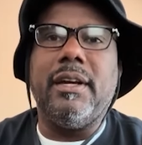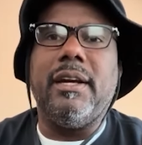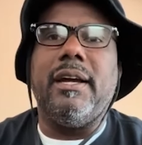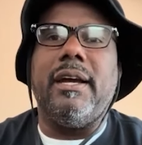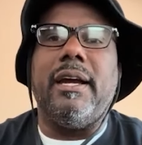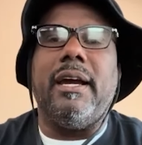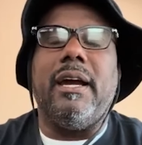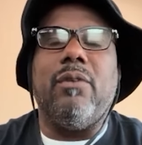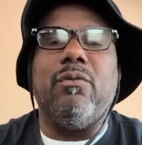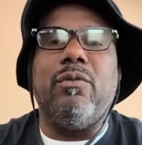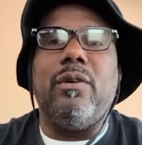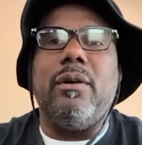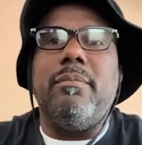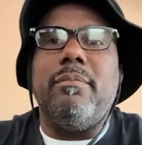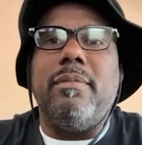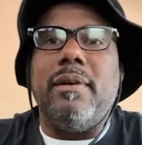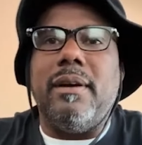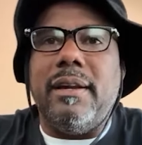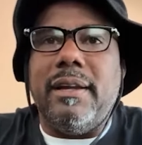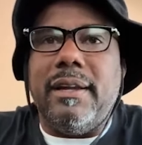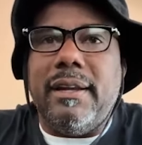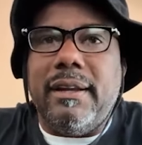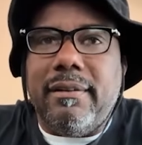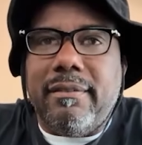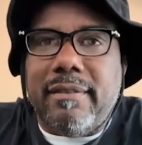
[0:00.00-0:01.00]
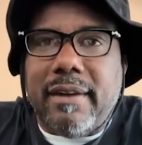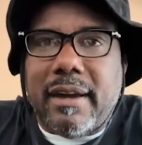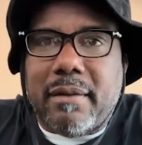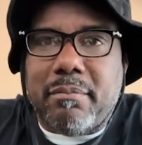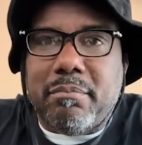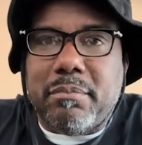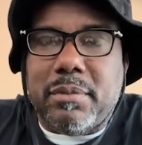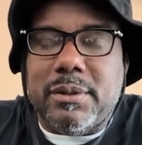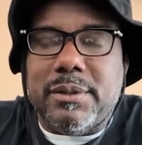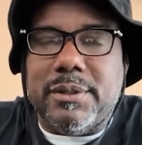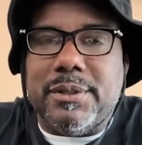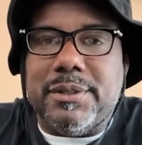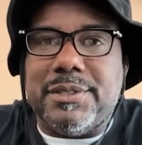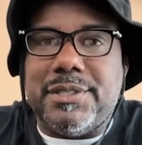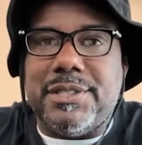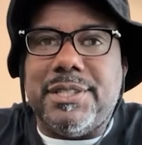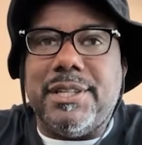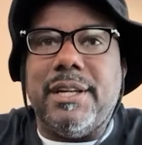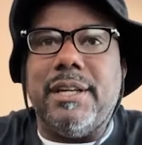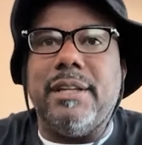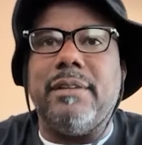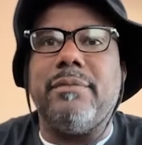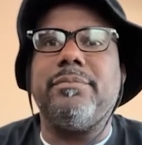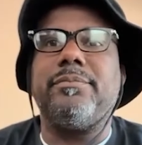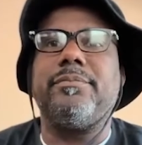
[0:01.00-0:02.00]
And we believe that
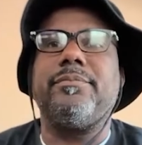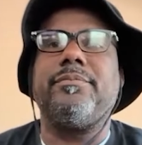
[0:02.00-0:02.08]
bullshit.